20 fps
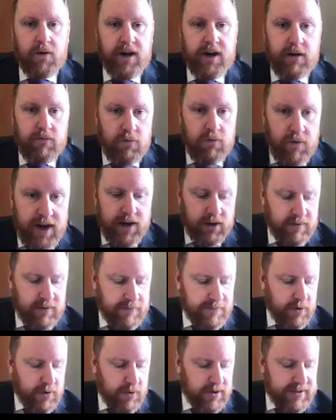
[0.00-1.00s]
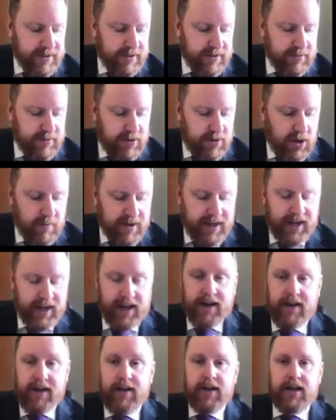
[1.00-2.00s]
We're really looking forward to you coming
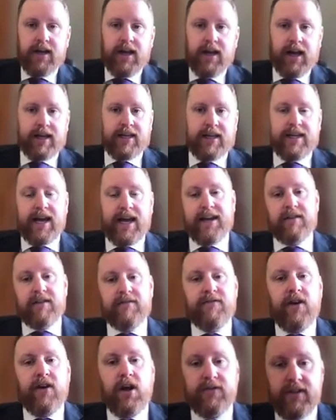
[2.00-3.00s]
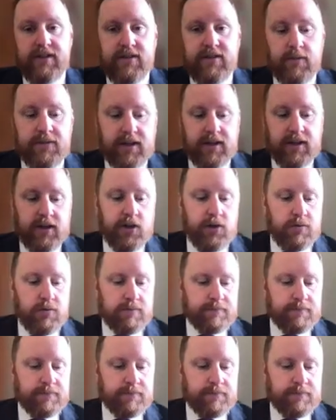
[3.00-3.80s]
in and getting involved in something